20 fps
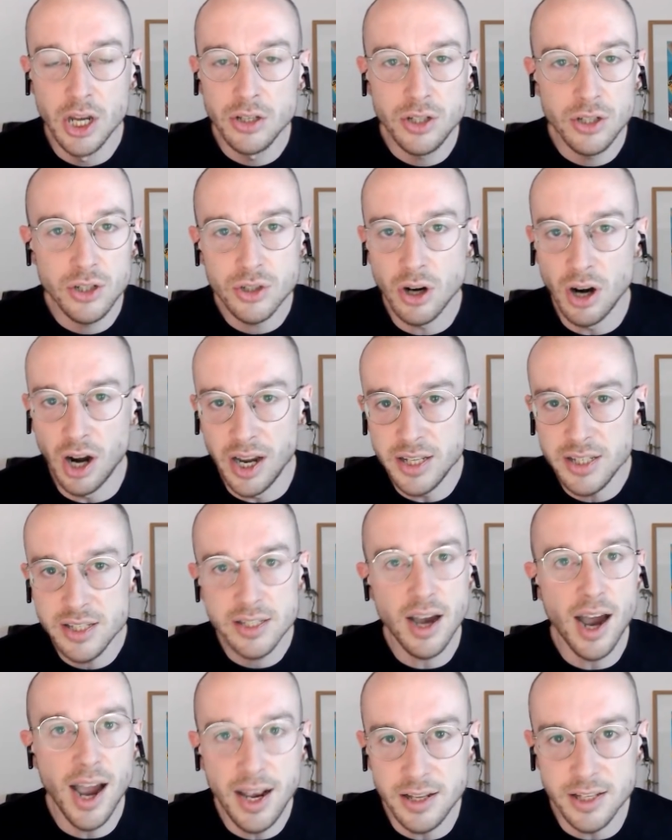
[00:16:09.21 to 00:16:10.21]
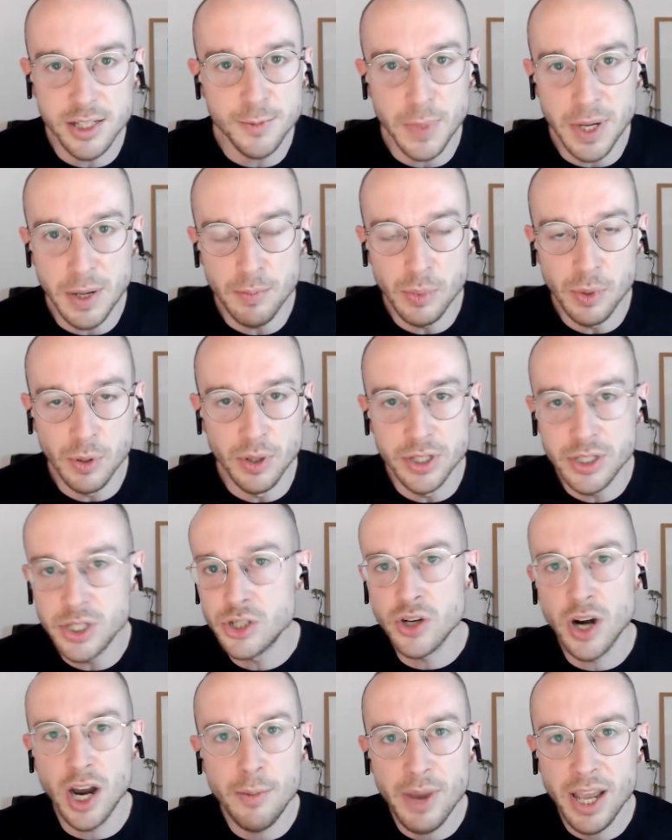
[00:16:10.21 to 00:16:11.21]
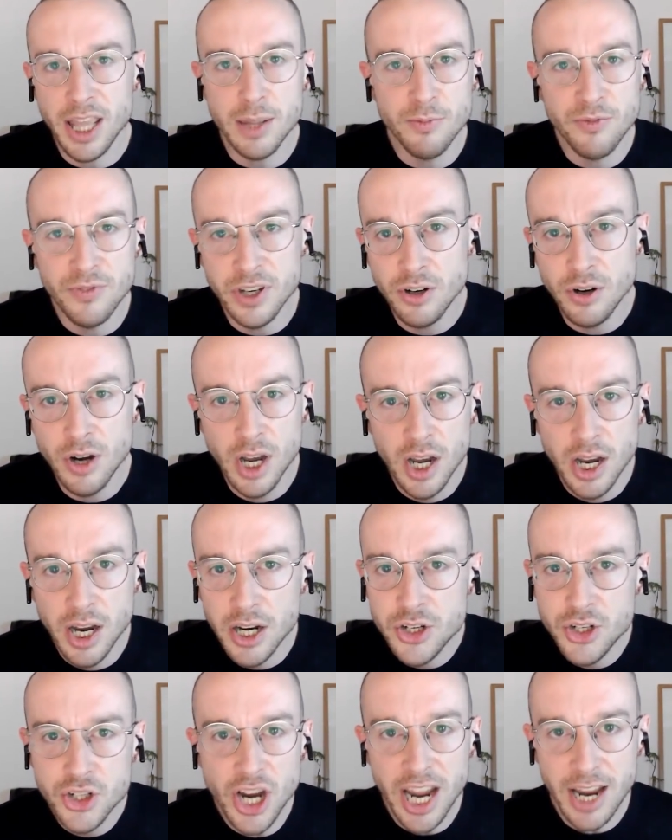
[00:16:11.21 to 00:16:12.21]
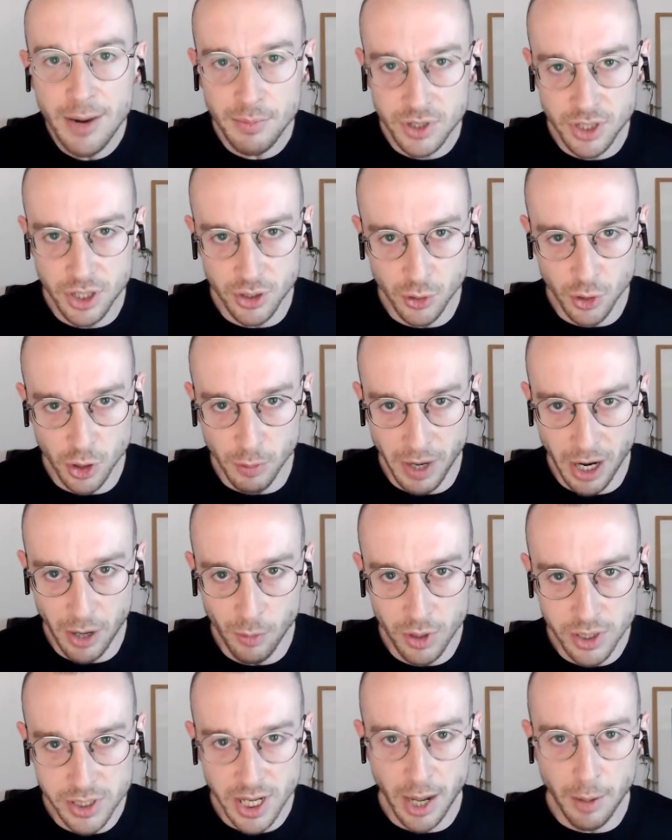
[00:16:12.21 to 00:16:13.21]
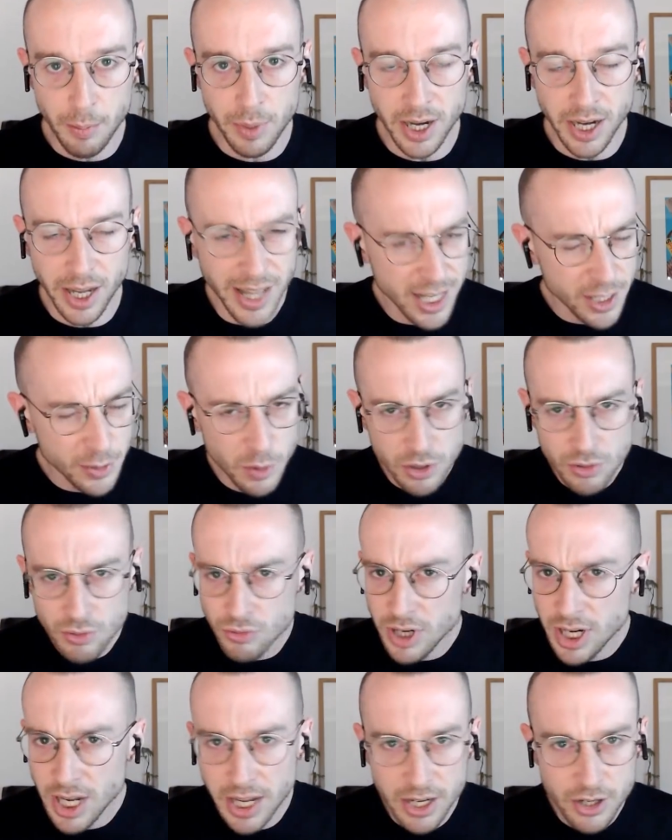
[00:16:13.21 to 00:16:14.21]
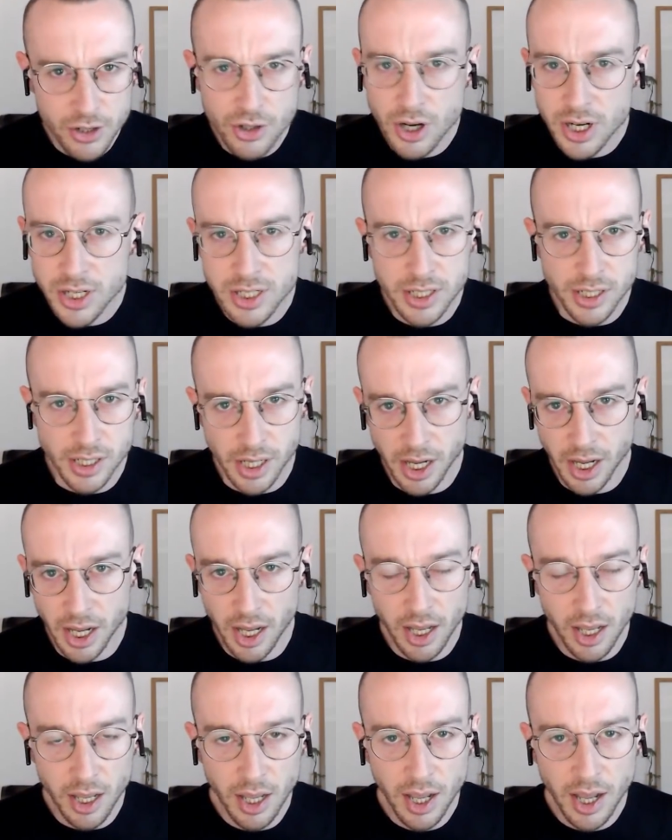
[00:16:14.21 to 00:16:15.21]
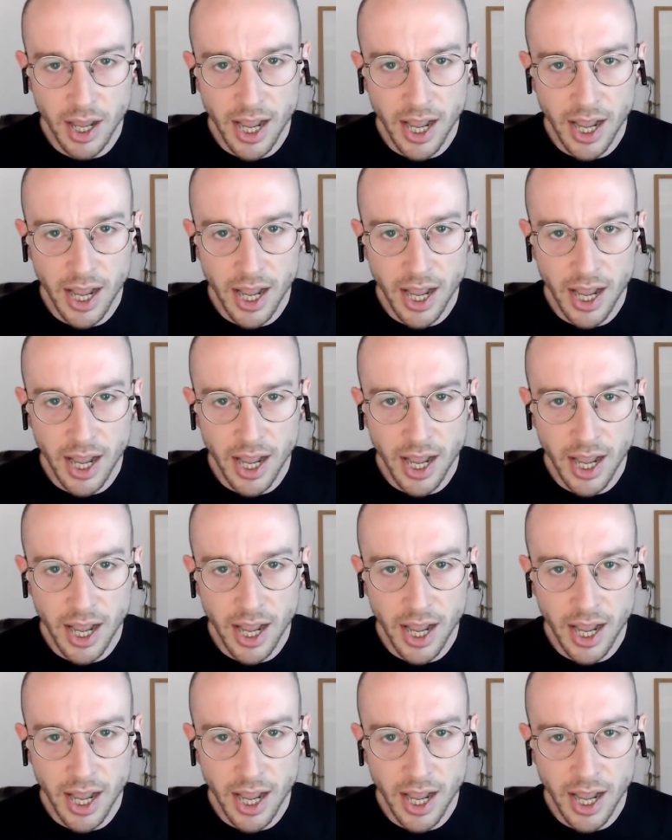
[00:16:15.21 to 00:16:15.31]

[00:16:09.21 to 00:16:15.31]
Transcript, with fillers: to try and silence people and to try and make them feel ashamed to talk about what's happening. And that's what's really interesting here.